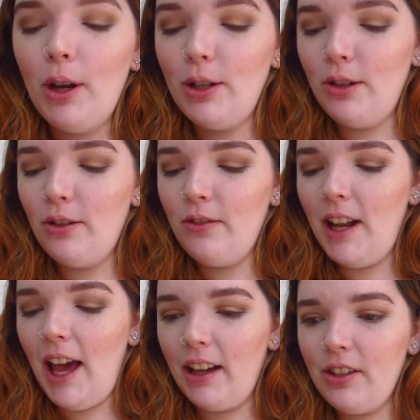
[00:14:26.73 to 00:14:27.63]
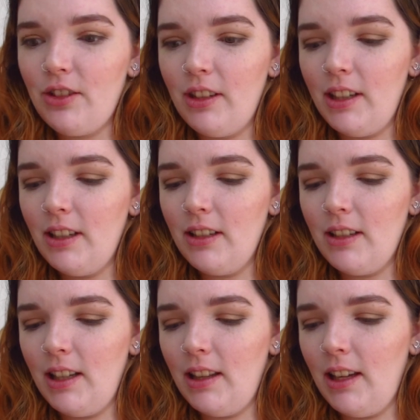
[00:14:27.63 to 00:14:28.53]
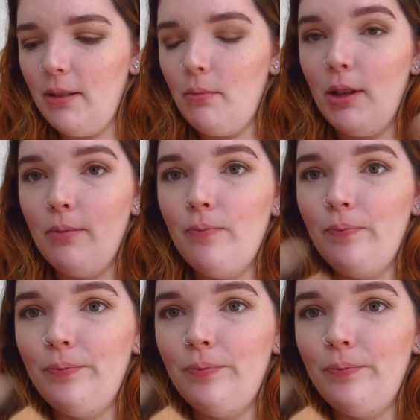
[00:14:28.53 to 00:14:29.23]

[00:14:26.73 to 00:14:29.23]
I don't know if it actually does anything, but